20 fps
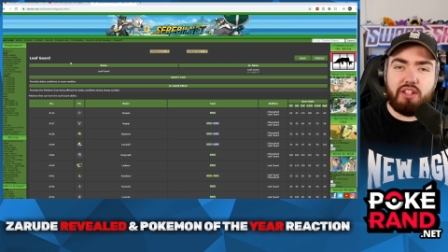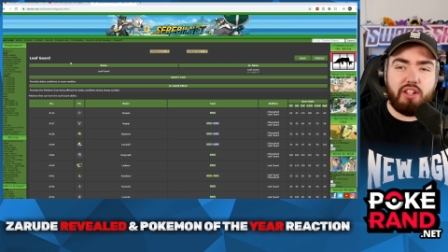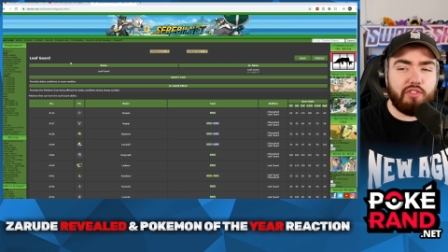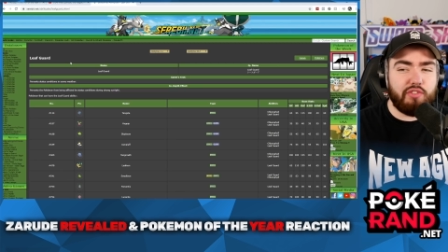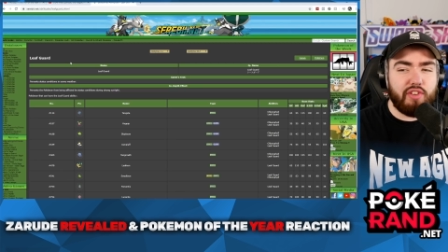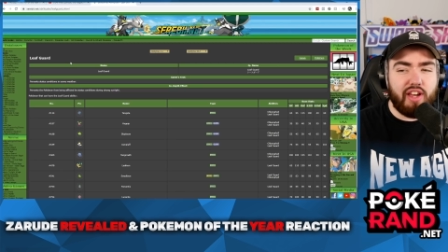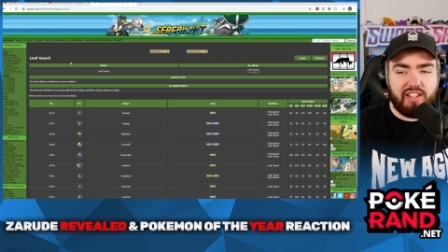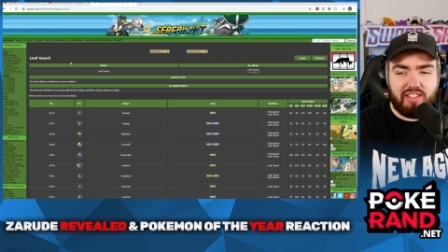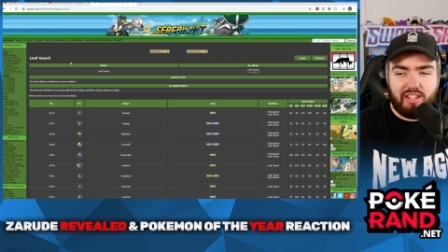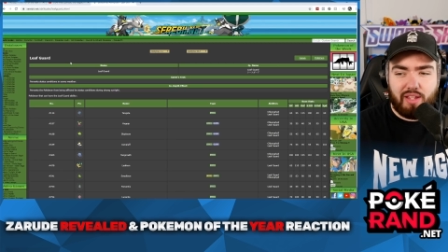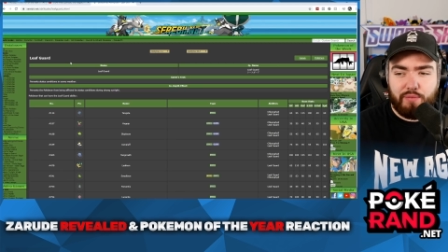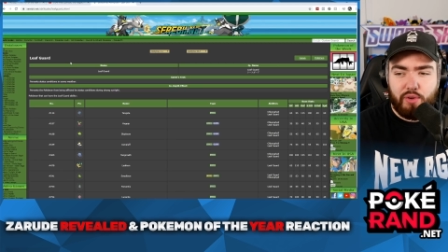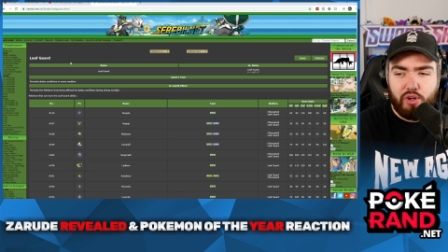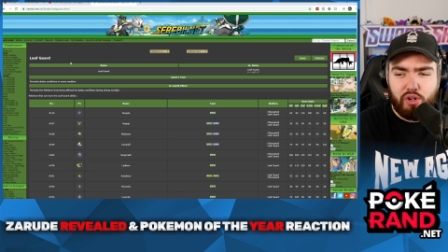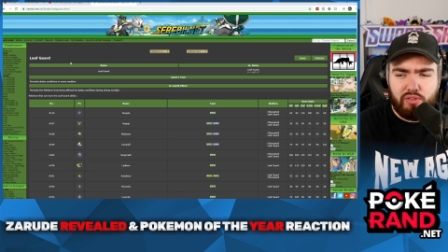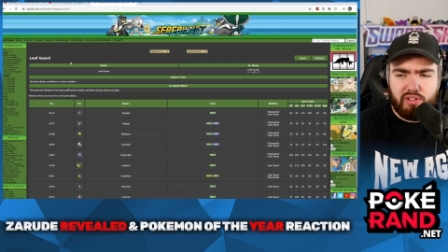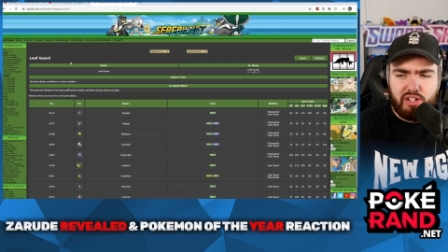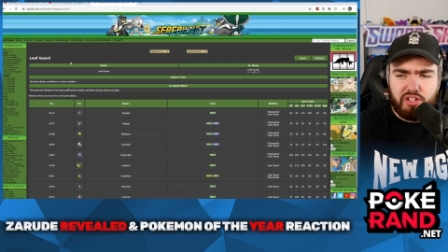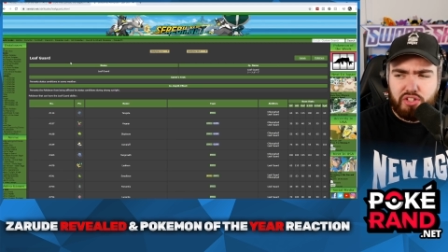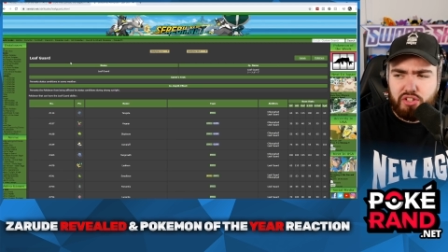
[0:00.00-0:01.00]
a Fire type
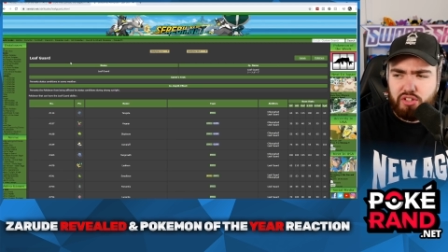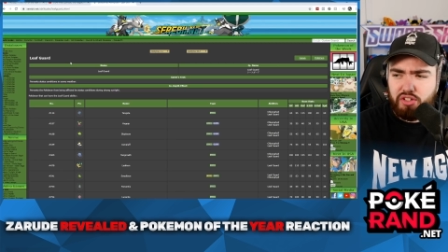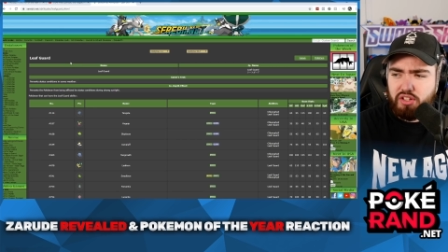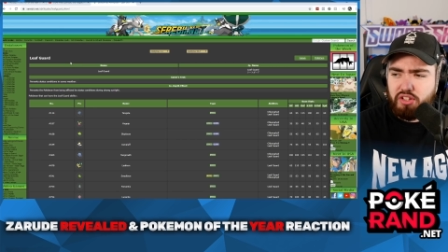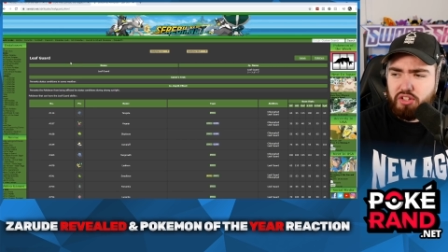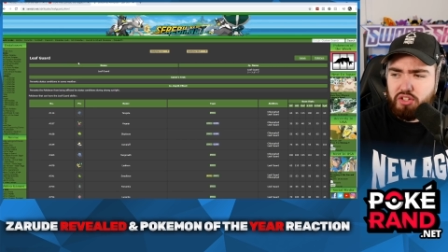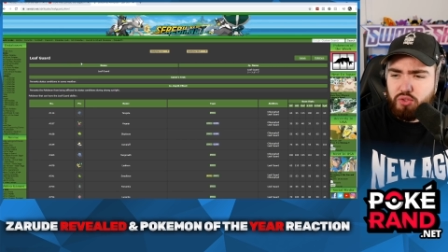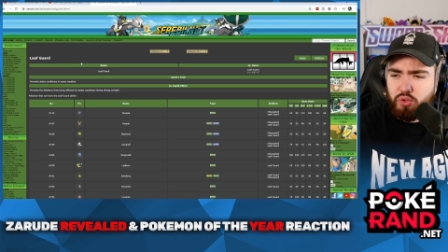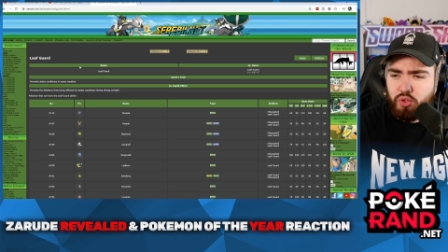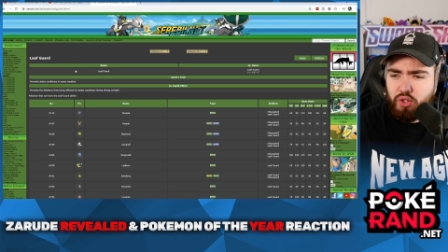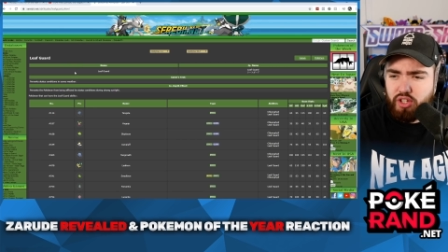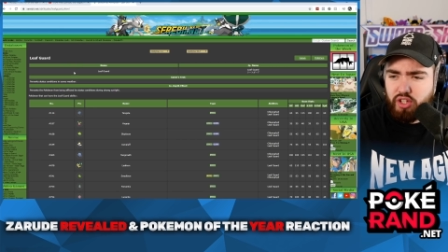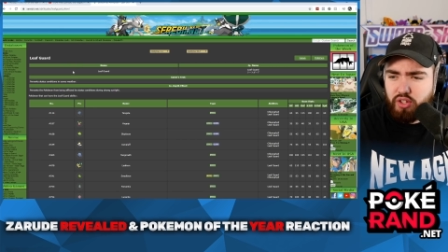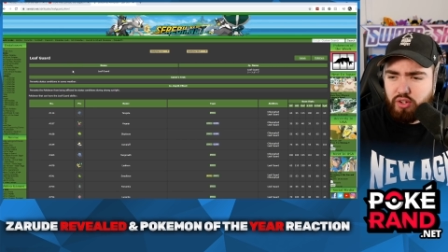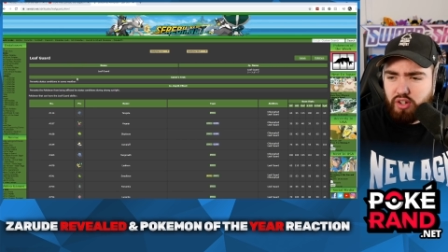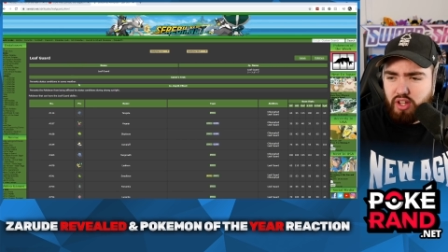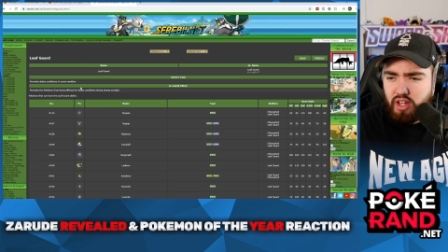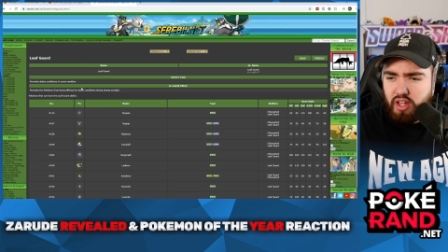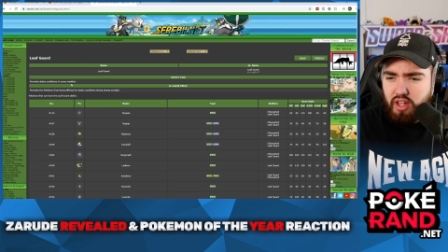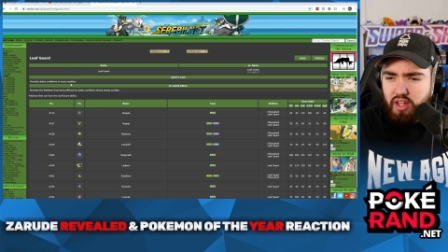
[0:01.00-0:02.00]
Pokemon that's just going to destroy you.